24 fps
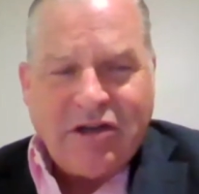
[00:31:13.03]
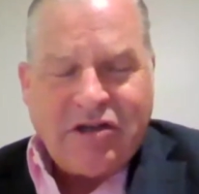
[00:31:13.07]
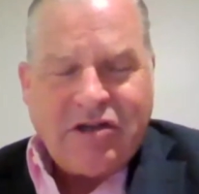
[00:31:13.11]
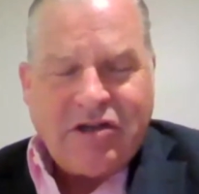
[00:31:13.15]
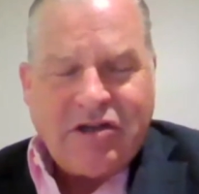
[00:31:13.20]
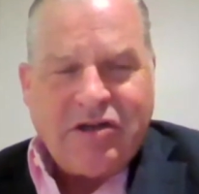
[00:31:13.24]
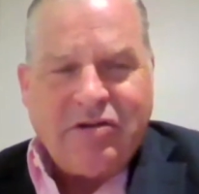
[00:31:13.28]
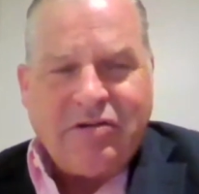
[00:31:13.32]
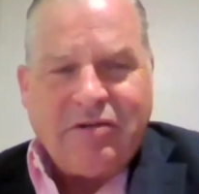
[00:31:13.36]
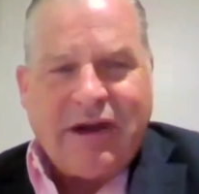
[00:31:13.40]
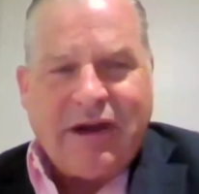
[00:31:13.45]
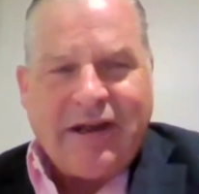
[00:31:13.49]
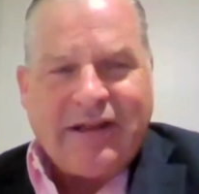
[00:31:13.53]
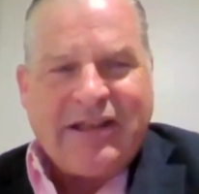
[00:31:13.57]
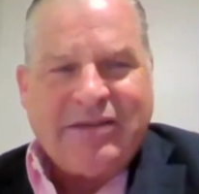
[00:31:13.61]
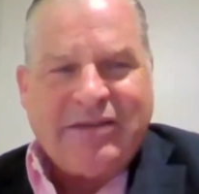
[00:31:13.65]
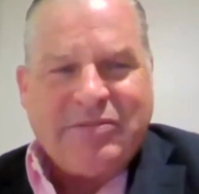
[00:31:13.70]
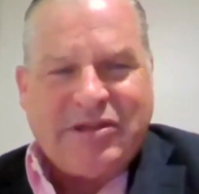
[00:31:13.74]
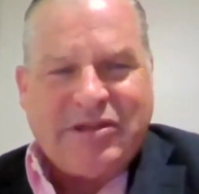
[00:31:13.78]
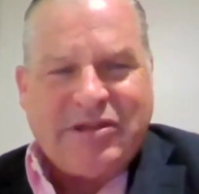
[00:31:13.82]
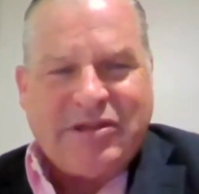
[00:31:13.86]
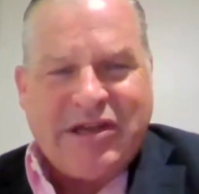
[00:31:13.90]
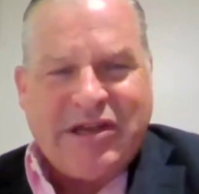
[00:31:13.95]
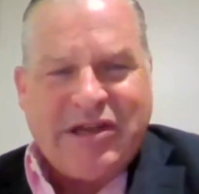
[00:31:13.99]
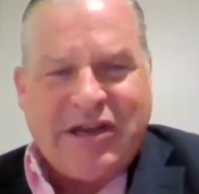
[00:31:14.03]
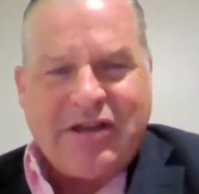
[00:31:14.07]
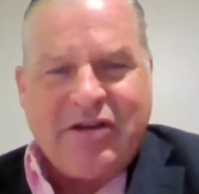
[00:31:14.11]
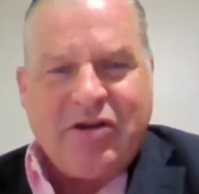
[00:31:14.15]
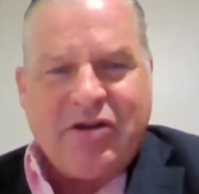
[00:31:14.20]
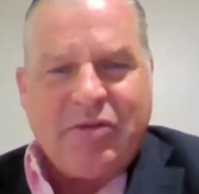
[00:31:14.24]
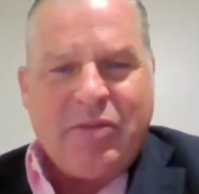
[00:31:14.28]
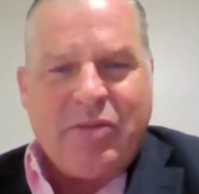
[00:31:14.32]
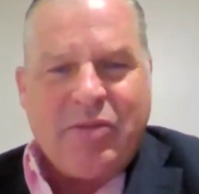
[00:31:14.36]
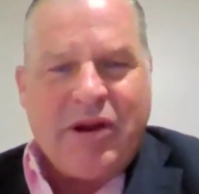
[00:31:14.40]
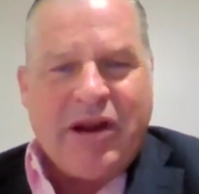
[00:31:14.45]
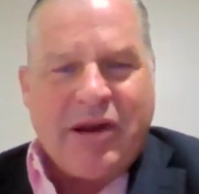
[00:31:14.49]
to let them see that
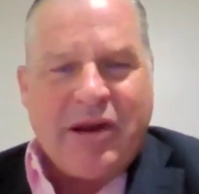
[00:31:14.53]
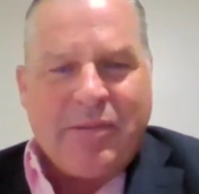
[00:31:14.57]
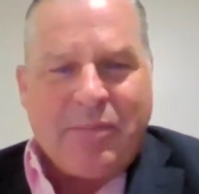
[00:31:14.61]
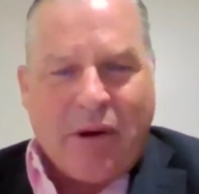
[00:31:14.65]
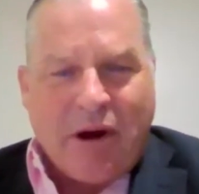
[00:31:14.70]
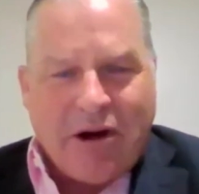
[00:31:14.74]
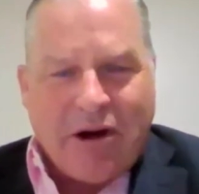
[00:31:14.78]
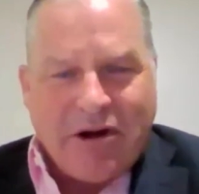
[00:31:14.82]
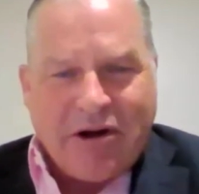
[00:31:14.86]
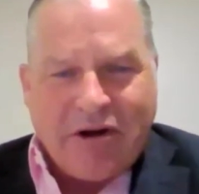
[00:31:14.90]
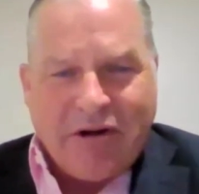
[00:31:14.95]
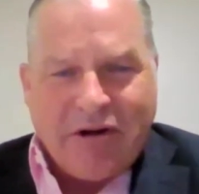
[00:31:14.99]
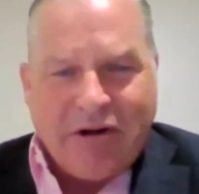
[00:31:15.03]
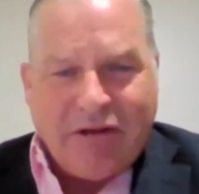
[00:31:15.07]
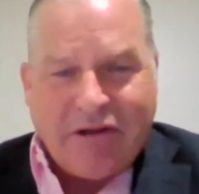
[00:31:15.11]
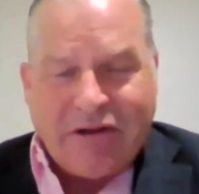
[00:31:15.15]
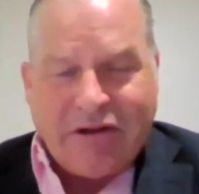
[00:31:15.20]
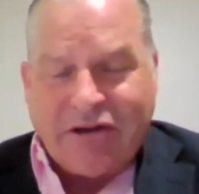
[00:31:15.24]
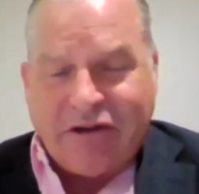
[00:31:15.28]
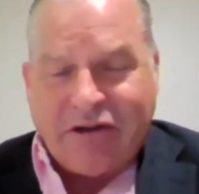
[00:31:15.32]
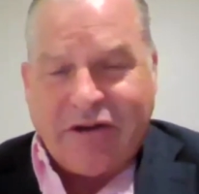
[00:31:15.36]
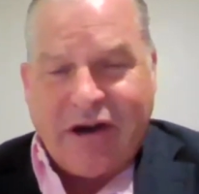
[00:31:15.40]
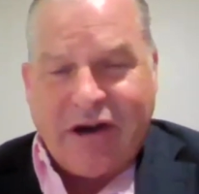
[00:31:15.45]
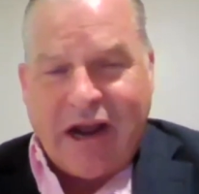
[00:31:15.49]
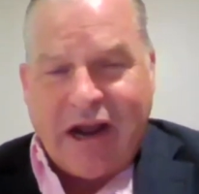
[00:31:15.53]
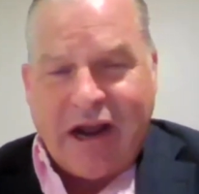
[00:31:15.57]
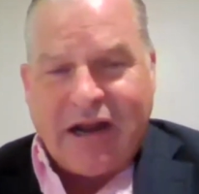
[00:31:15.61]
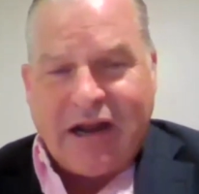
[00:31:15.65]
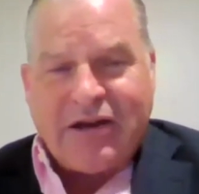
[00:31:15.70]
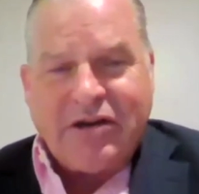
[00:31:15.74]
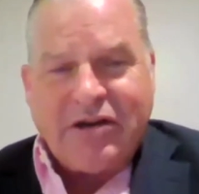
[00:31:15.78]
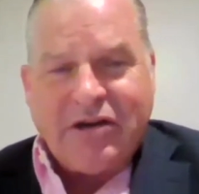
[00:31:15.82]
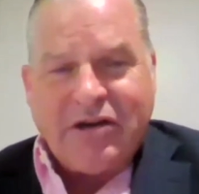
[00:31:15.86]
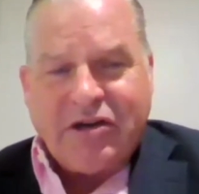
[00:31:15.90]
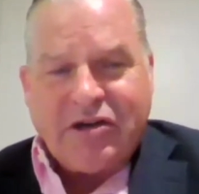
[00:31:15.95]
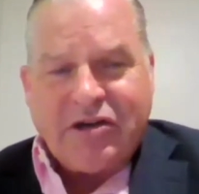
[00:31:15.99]
you're being a partner and that you're
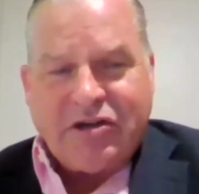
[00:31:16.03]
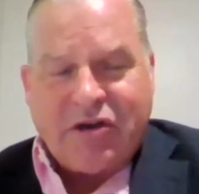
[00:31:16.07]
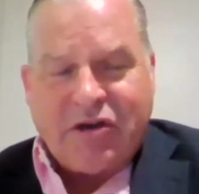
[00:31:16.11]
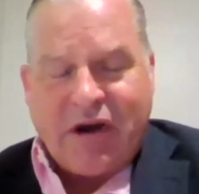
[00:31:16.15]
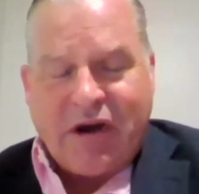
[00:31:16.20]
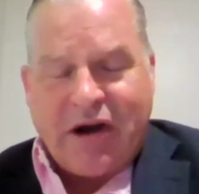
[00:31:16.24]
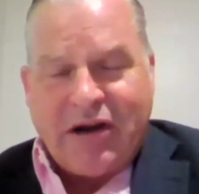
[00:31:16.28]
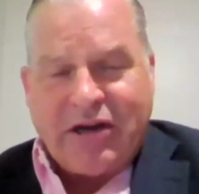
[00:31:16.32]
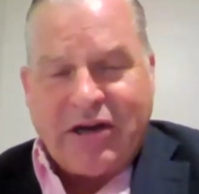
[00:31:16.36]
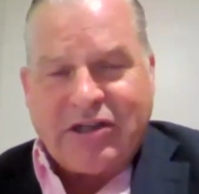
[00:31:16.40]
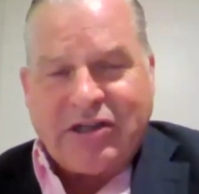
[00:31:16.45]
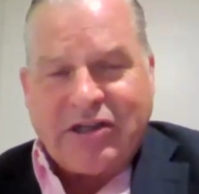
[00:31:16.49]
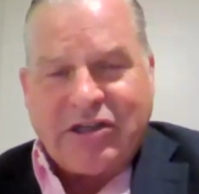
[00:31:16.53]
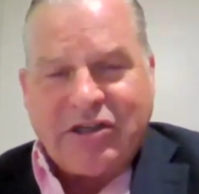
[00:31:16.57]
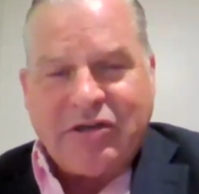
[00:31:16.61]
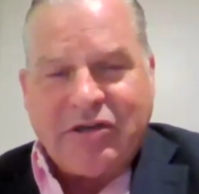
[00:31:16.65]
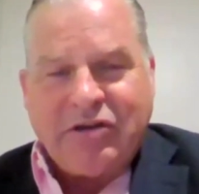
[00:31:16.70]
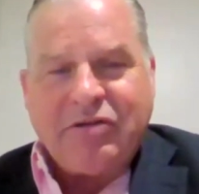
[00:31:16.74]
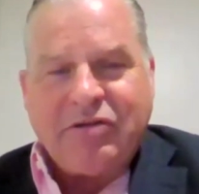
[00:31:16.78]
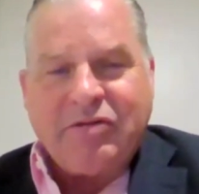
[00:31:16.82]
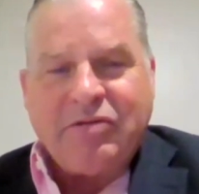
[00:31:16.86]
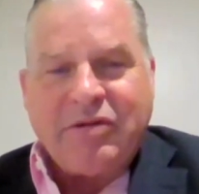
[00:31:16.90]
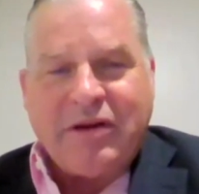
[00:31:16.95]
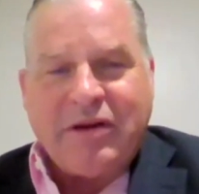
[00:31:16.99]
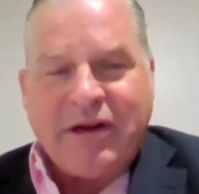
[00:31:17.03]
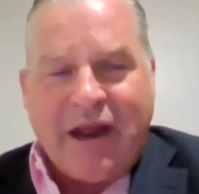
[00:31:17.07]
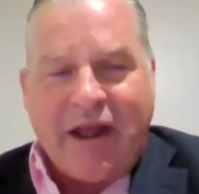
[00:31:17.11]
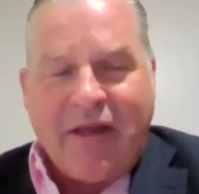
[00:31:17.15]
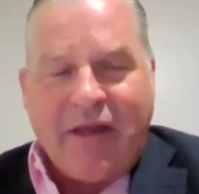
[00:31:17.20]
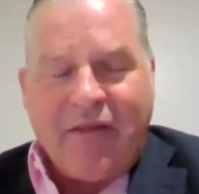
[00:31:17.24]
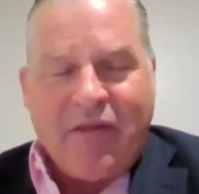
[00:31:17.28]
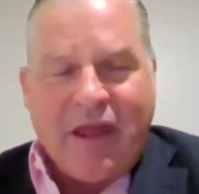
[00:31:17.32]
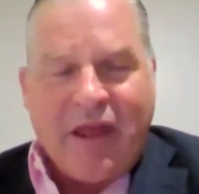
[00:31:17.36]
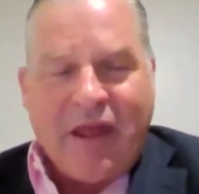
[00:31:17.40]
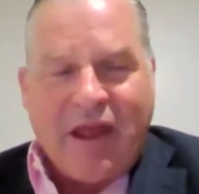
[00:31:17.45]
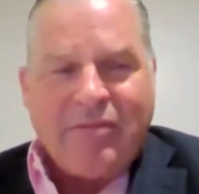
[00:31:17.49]
not trying to
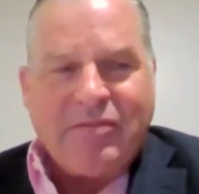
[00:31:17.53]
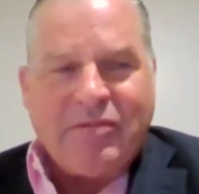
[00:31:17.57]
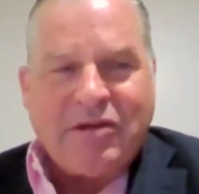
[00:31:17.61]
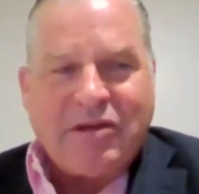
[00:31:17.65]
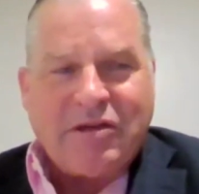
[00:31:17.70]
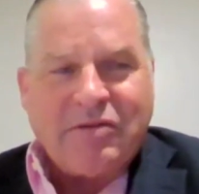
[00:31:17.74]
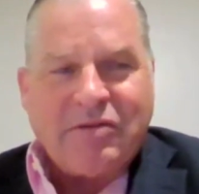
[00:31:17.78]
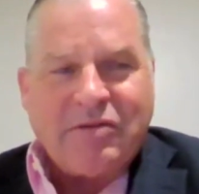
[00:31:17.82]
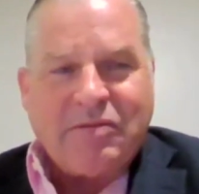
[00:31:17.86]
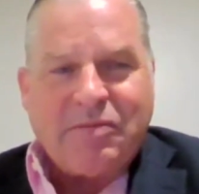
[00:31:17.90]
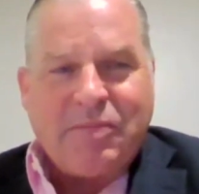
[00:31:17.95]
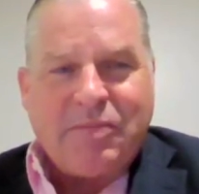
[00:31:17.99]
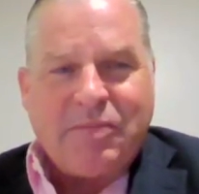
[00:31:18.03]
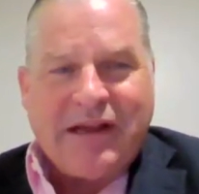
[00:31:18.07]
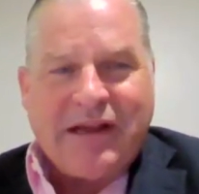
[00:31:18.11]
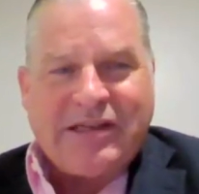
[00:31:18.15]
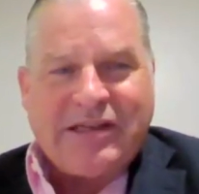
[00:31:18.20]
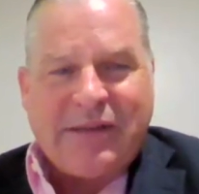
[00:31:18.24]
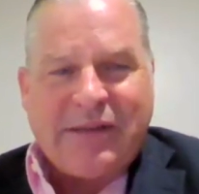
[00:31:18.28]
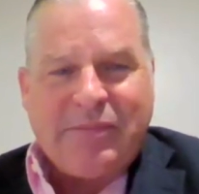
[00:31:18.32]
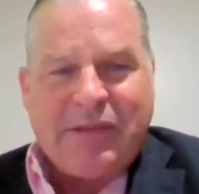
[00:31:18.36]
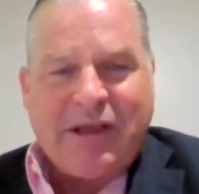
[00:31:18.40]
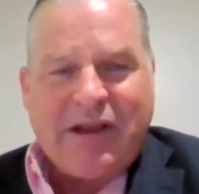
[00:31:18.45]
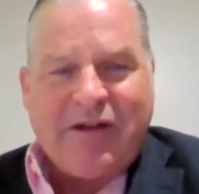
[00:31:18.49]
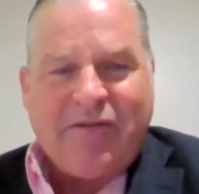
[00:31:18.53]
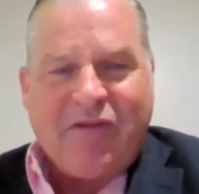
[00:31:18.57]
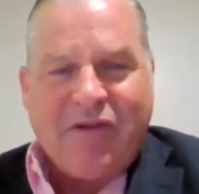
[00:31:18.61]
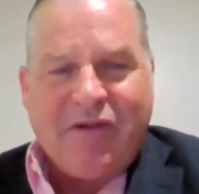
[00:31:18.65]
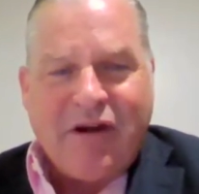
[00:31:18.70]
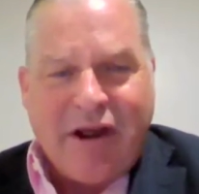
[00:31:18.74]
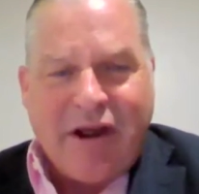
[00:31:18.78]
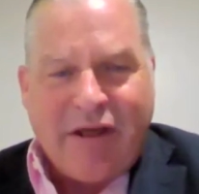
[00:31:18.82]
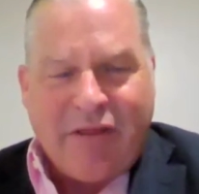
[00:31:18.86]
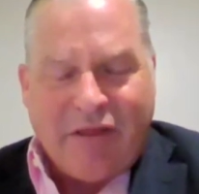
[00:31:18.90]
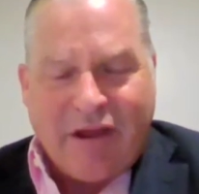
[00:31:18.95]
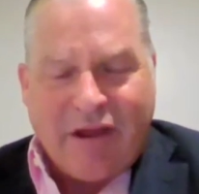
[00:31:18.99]
get them to pay something for
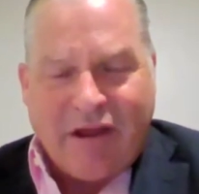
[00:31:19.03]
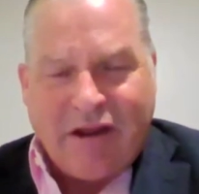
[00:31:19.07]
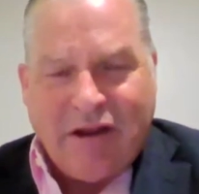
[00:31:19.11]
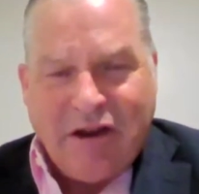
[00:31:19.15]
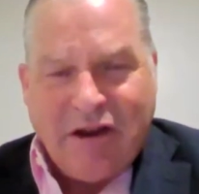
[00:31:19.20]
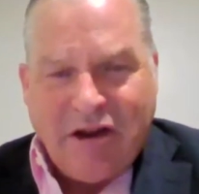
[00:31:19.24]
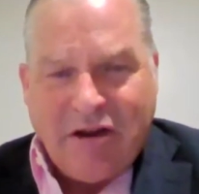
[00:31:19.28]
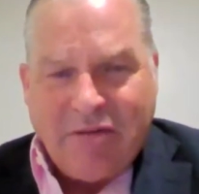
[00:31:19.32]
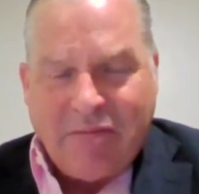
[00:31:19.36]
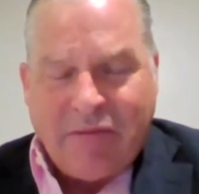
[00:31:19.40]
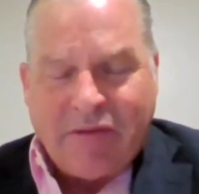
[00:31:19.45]
nothing,